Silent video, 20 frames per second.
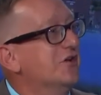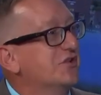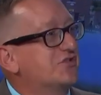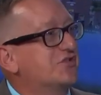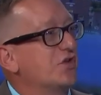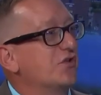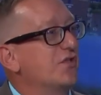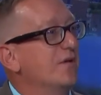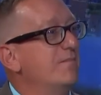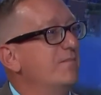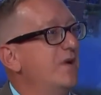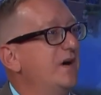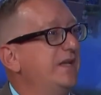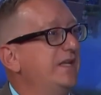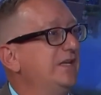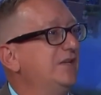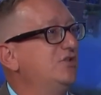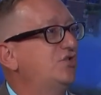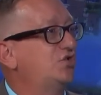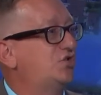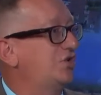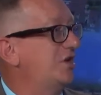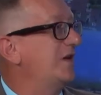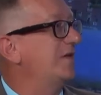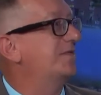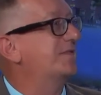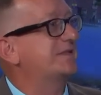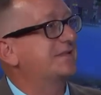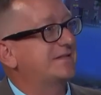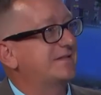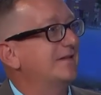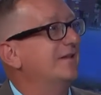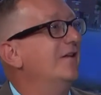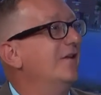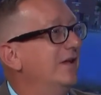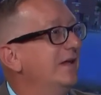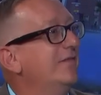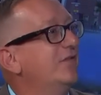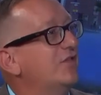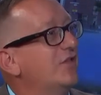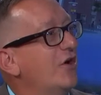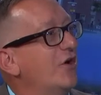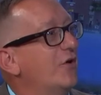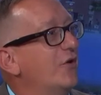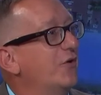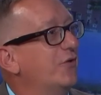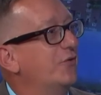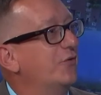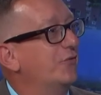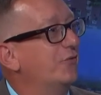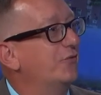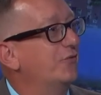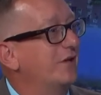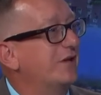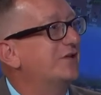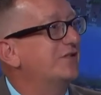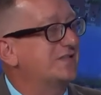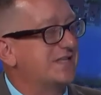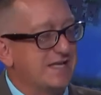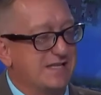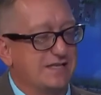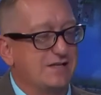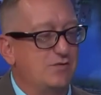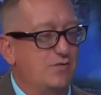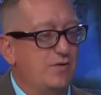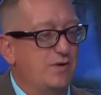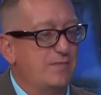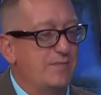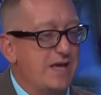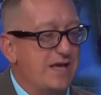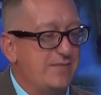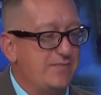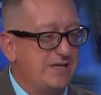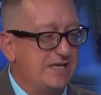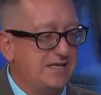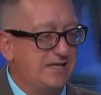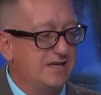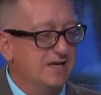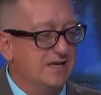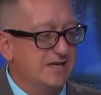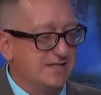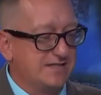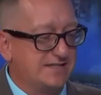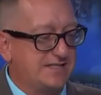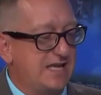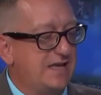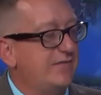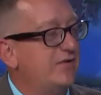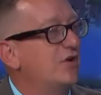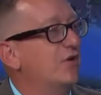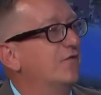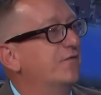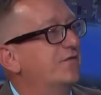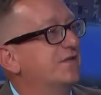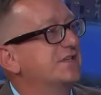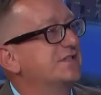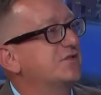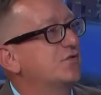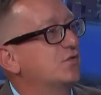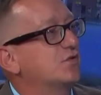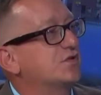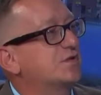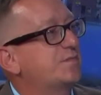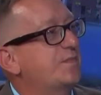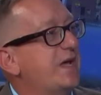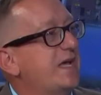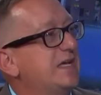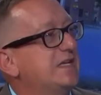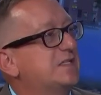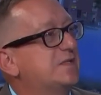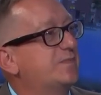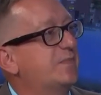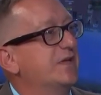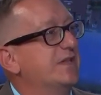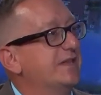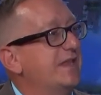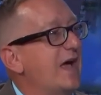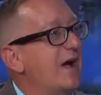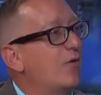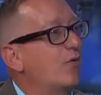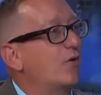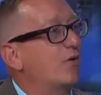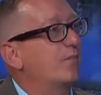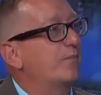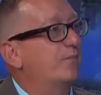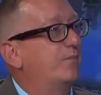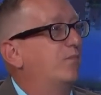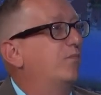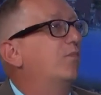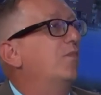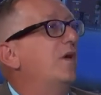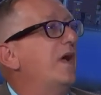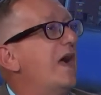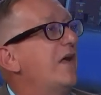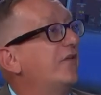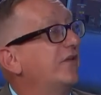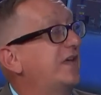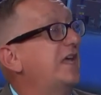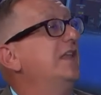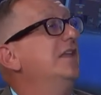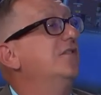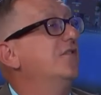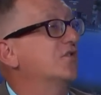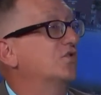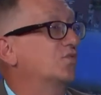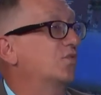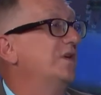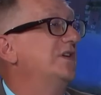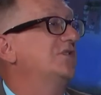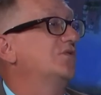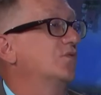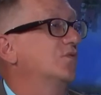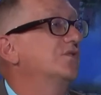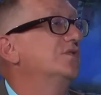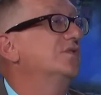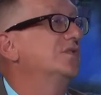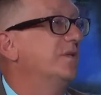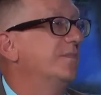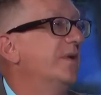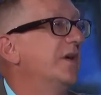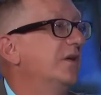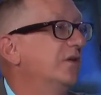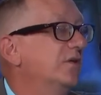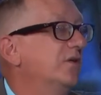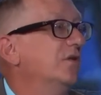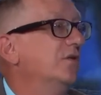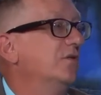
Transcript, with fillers: so the money shifts. You know, even though, like you said, we may be saving on physical space, but now we're allocating those resources to better and,